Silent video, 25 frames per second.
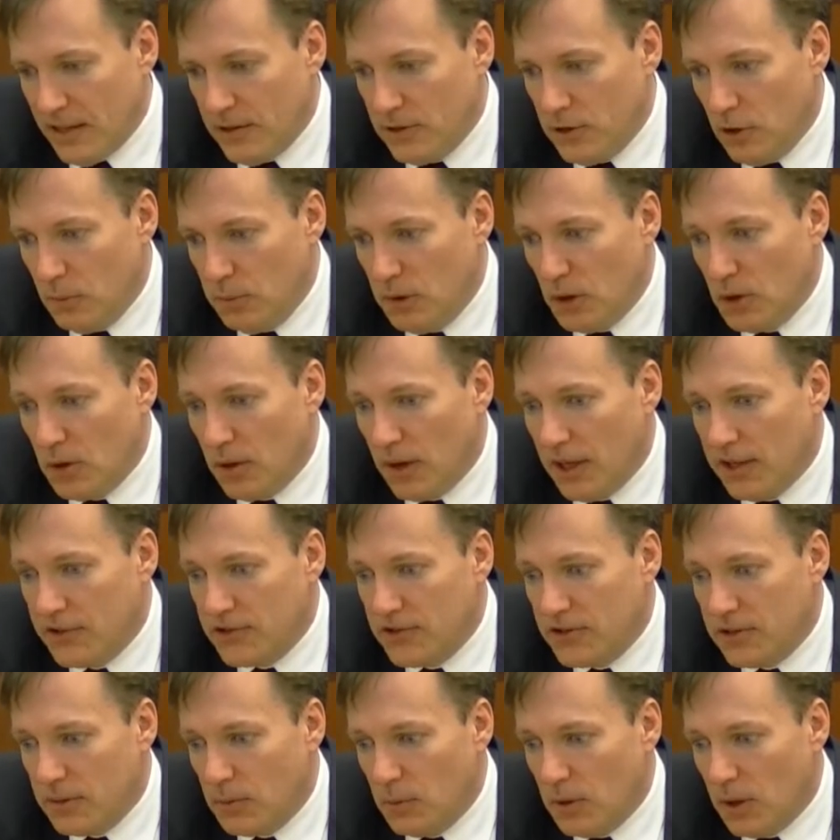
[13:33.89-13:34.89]
to
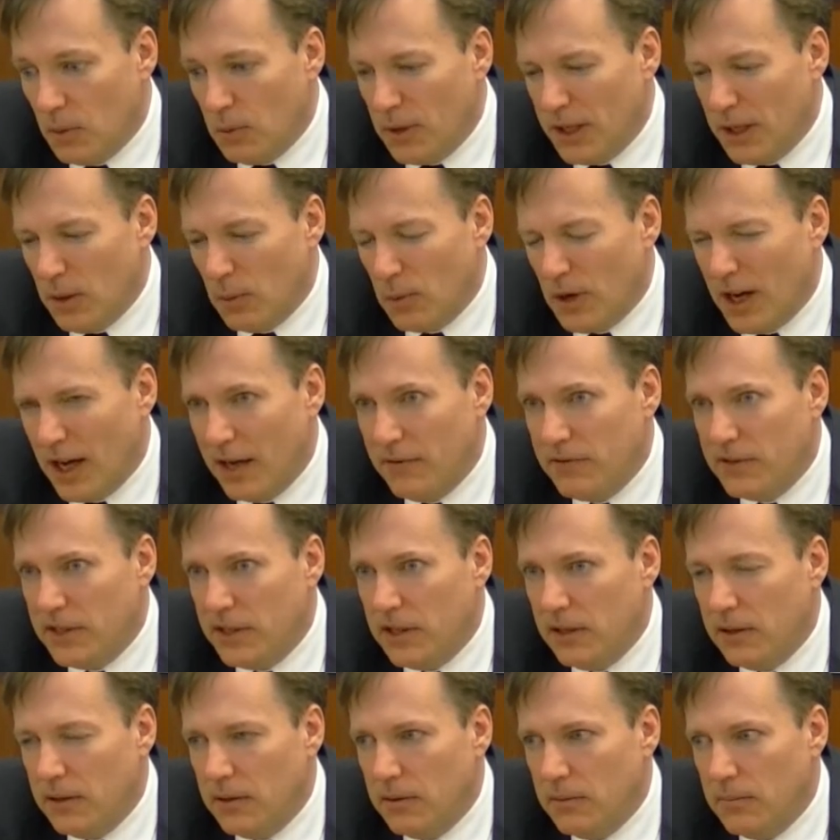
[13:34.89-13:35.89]
Bucharest, where we arrived
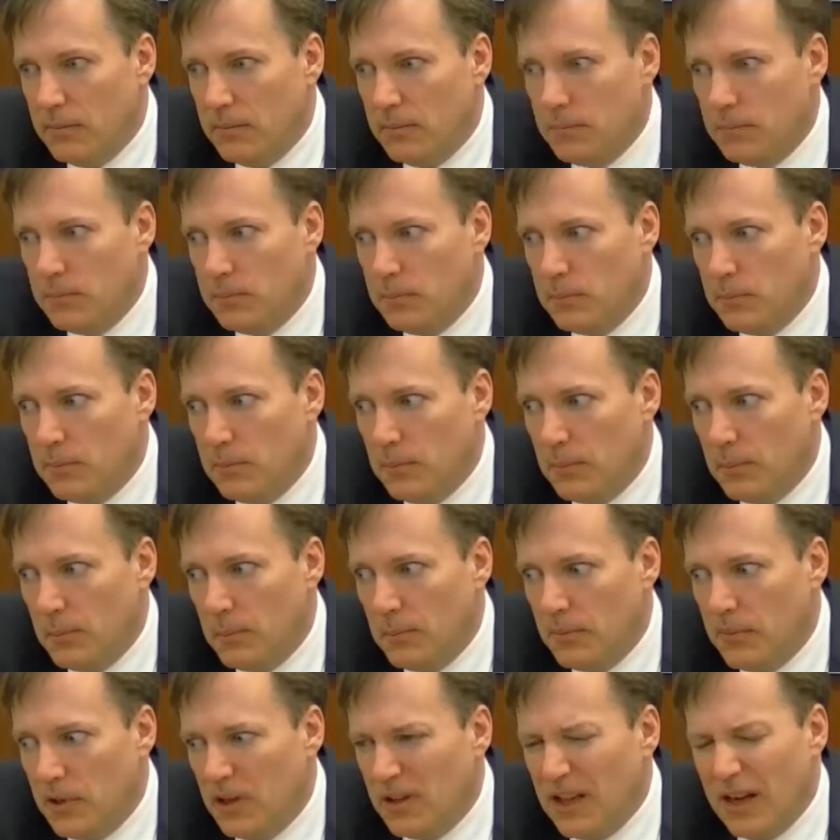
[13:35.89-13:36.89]
in
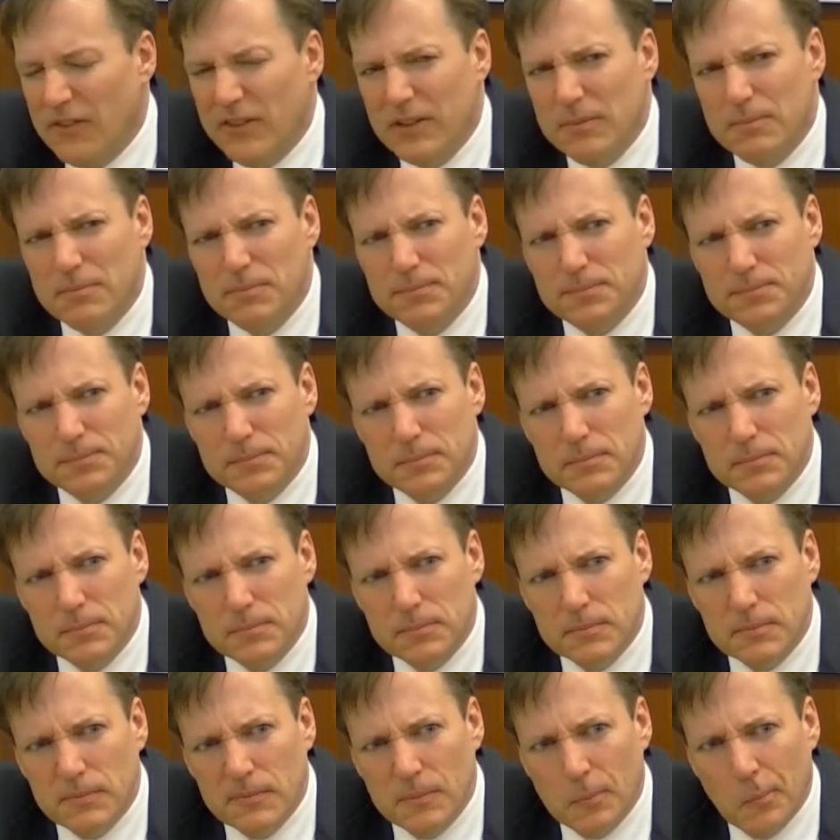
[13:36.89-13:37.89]
eleven,
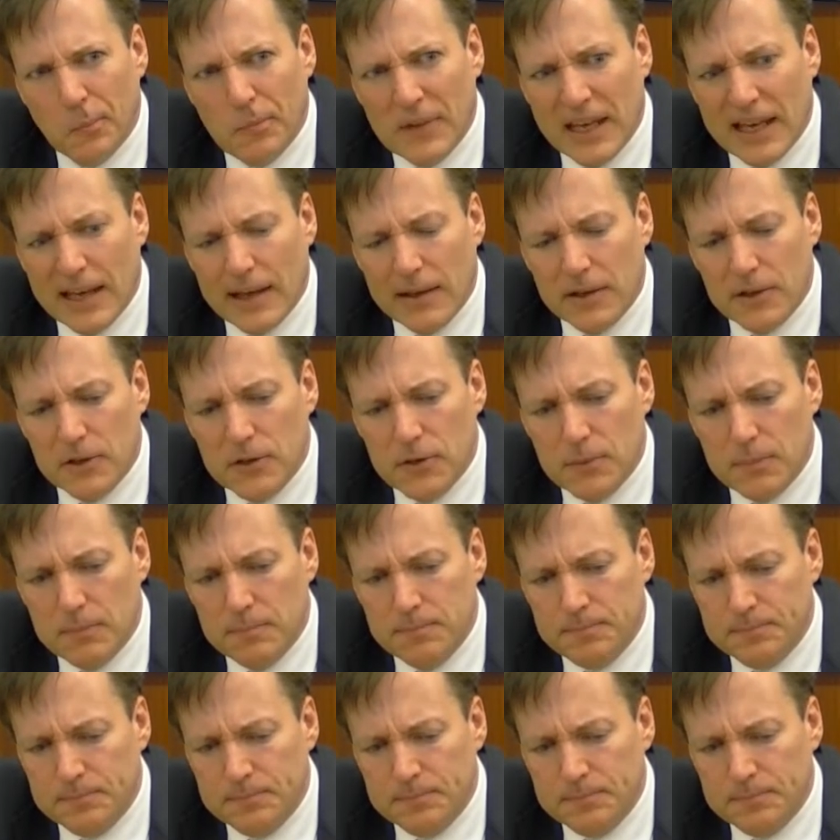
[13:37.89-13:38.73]
and